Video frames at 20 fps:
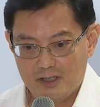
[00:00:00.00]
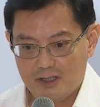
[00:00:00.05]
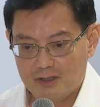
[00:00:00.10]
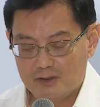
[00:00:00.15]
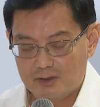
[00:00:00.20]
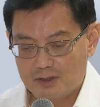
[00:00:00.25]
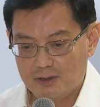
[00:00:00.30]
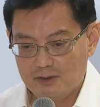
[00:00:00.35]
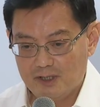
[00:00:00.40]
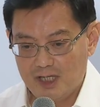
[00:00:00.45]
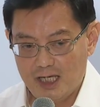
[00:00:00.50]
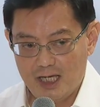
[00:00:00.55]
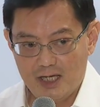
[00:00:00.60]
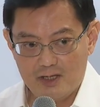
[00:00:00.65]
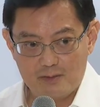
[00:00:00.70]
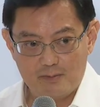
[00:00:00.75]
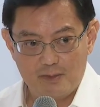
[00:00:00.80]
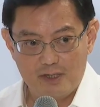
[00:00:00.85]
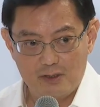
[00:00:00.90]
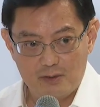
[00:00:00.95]
So he
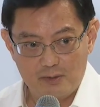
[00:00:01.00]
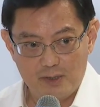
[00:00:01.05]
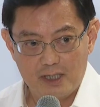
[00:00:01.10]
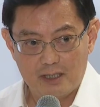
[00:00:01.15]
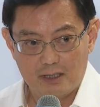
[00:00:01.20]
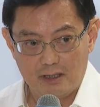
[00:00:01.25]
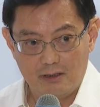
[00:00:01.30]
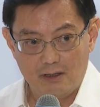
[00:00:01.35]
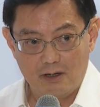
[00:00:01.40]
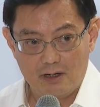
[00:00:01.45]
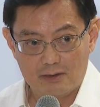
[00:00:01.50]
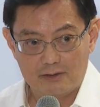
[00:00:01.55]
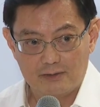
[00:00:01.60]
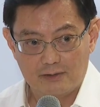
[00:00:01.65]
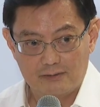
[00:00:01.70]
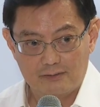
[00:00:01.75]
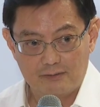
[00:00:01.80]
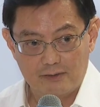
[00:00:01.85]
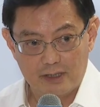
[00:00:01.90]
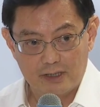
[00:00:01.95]
has been doing a lot
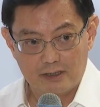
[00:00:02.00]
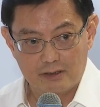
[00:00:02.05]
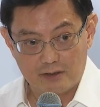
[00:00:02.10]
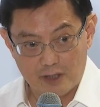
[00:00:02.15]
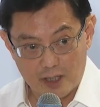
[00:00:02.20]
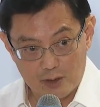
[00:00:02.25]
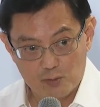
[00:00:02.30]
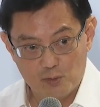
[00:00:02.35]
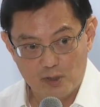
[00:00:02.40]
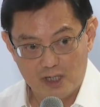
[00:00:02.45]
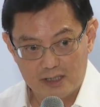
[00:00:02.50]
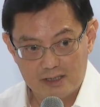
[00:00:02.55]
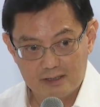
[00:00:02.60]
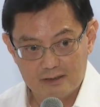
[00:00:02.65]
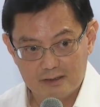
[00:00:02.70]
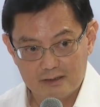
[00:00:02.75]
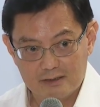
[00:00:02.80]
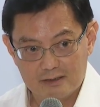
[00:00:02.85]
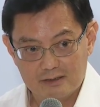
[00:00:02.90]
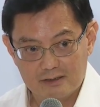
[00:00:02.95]
of uh, groundwork
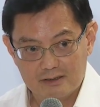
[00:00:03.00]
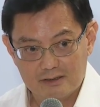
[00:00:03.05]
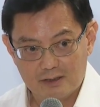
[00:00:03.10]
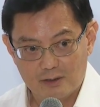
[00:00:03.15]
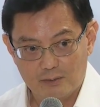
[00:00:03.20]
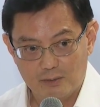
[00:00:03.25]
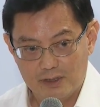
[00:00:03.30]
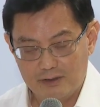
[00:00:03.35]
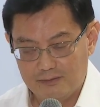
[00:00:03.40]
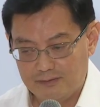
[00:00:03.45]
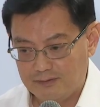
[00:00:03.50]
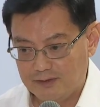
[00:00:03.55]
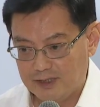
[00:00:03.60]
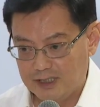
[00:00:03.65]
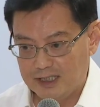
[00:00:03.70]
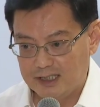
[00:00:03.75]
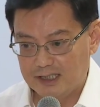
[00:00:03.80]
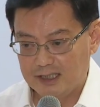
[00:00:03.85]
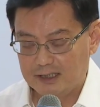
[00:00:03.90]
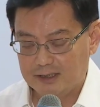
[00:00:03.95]
with
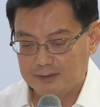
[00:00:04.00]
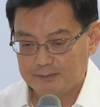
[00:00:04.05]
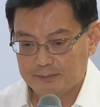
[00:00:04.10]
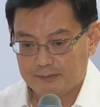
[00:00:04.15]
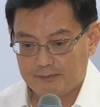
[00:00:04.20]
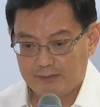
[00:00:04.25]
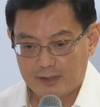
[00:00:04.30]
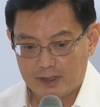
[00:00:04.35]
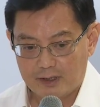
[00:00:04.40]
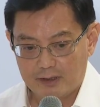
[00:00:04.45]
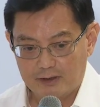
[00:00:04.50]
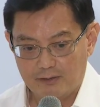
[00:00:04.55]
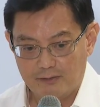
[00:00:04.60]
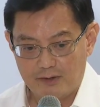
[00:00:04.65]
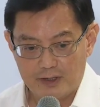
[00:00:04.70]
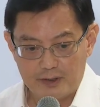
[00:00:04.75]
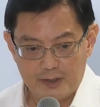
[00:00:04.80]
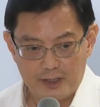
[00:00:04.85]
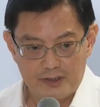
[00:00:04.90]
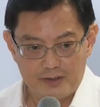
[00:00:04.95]
uh, the
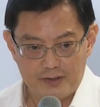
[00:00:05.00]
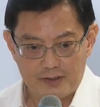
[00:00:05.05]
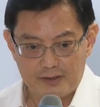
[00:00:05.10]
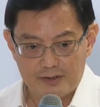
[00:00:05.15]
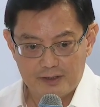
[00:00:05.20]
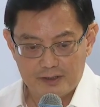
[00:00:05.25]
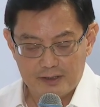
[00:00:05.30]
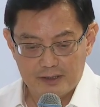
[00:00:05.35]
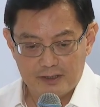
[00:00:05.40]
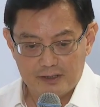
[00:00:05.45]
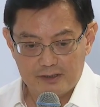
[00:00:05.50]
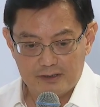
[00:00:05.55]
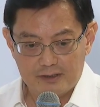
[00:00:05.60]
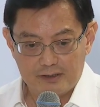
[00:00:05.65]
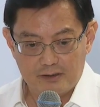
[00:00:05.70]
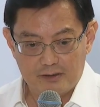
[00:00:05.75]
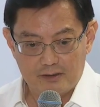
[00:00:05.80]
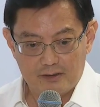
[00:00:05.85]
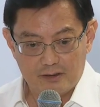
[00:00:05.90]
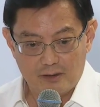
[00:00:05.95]
various
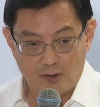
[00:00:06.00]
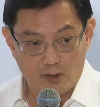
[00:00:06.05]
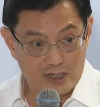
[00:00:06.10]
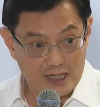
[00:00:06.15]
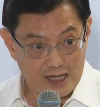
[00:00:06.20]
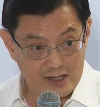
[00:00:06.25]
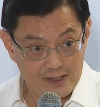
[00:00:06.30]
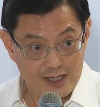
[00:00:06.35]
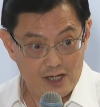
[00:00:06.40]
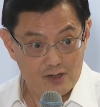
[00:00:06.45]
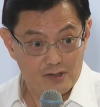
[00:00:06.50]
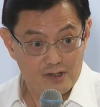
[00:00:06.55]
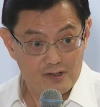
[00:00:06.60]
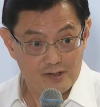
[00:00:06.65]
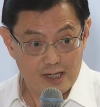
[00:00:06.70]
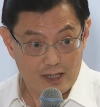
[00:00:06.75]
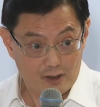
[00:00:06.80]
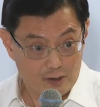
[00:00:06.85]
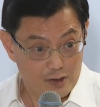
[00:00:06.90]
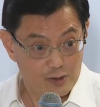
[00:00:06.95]

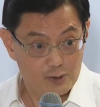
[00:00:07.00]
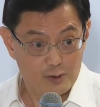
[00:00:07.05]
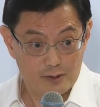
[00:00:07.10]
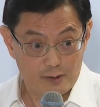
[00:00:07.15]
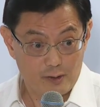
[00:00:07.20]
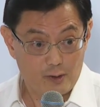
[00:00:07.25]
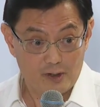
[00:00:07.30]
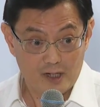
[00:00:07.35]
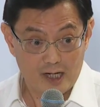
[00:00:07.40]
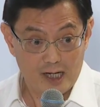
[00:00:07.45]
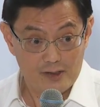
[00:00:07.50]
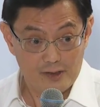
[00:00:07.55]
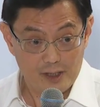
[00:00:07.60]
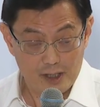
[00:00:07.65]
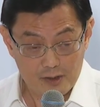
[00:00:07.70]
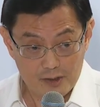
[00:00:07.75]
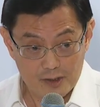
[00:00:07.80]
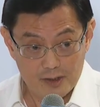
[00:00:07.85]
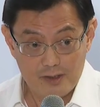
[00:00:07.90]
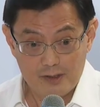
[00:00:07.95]
organizations and grassroots
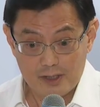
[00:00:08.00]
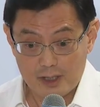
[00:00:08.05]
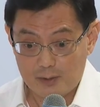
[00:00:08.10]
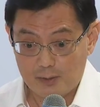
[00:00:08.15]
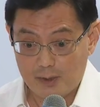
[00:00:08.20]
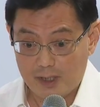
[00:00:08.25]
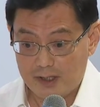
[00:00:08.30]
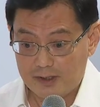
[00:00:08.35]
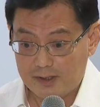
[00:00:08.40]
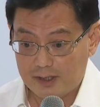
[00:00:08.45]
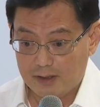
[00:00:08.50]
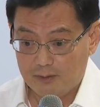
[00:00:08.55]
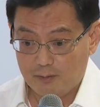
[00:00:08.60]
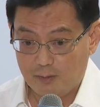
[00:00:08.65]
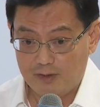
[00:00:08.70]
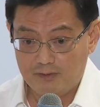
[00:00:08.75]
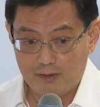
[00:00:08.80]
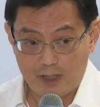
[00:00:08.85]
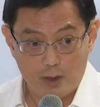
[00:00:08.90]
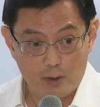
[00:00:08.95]
organizations, as well as
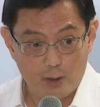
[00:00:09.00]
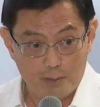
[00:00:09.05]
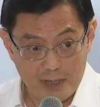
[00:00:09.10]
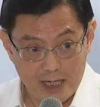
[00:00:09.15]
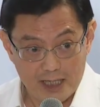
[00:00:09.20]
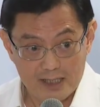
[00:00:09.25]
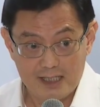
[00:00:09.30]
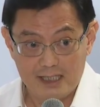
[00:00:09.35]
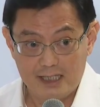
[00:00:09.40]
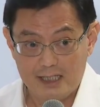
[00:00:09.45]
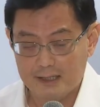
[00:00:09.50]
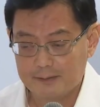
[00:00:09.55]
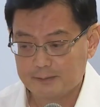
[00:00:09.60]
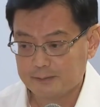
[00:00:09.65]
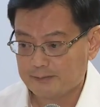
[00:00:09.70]
with our party.